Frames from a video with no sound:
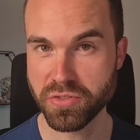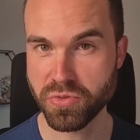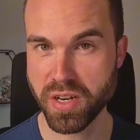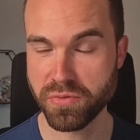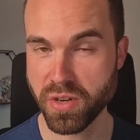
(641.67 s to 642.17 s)

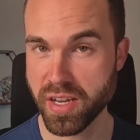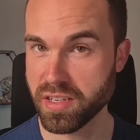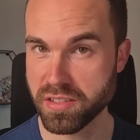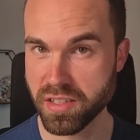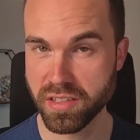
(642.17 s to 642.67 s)
great for
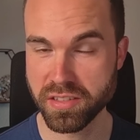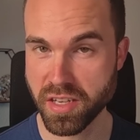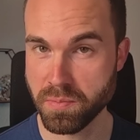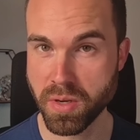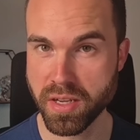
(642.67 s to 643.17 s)
editing
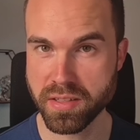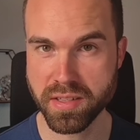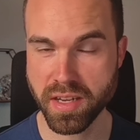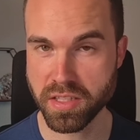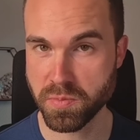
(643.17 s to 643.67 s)
templates
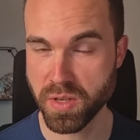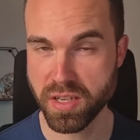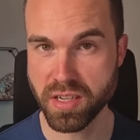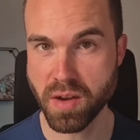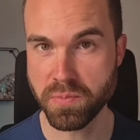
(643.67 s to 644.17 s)
and
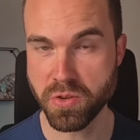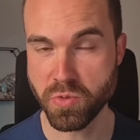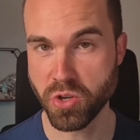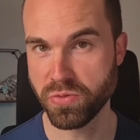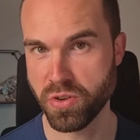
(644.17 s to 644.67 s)
speeding up your
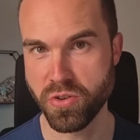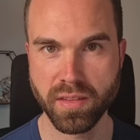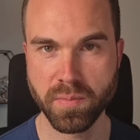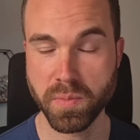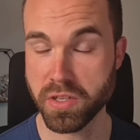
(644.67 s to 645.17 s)

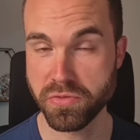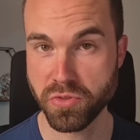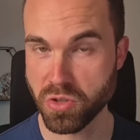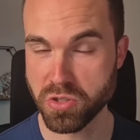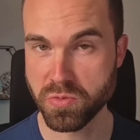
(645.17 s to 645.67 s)
workflow. But if
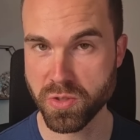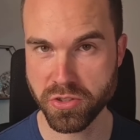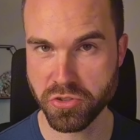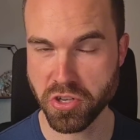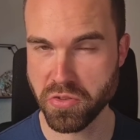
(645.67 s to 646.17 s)
you also
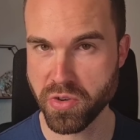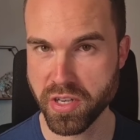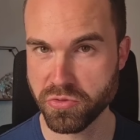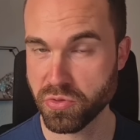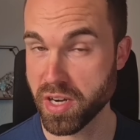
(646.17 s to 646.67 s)
want to
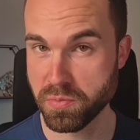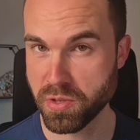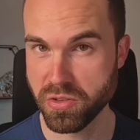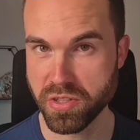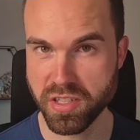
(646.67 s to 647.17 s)
generate great
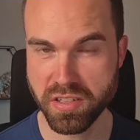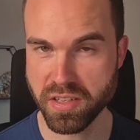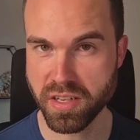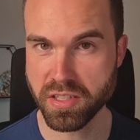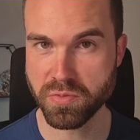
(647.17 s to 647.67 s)
POD
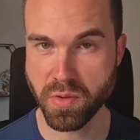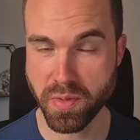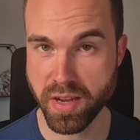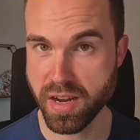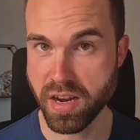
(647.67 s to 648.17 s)
designs
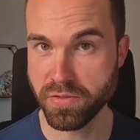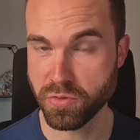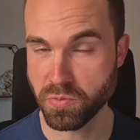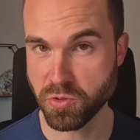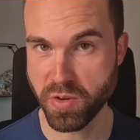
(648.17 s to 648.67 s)
with AI
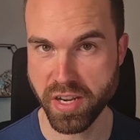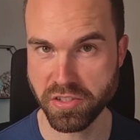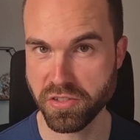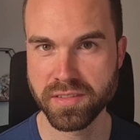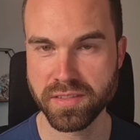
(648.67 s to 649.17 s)
from
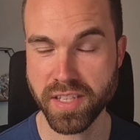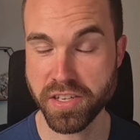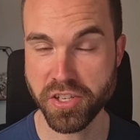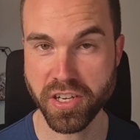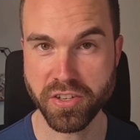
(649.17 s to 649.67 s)
scratch,
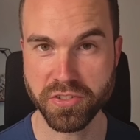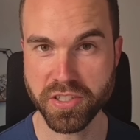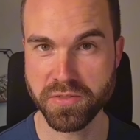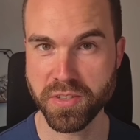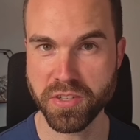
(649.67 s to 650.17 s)
then check out
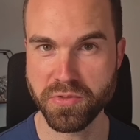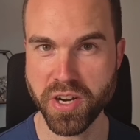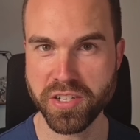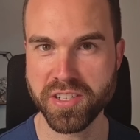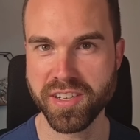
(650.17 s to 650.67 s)
this video
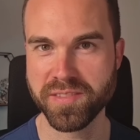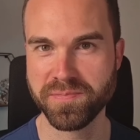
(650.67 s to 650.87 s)
right here.